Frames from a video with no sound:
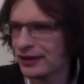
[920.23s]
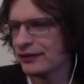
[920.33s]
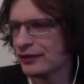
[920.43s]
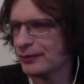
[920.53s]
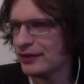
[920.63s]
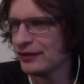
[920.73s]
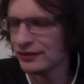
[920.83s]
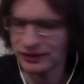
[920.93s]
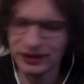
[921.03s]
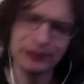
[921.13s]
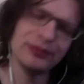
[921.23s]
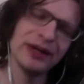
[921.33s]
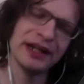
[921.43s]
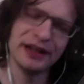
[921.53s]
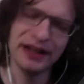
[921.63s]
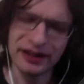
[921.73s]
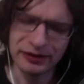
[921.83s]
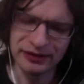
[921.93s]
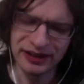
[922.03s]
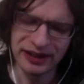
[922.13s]
Like I was expecting, I had
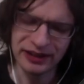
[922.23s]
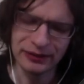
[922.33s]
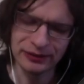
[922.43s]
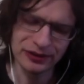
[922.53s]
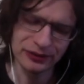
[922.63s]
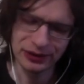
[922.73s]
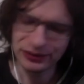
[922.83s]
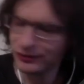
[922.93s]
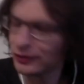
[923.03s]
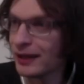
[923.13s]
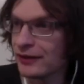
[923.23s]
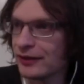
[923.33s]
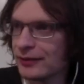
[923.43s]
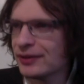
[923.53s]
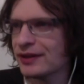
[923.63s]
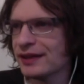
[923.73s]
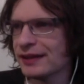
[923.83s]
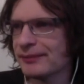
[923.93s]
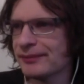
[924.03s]
an analog rig as well to fall back on, but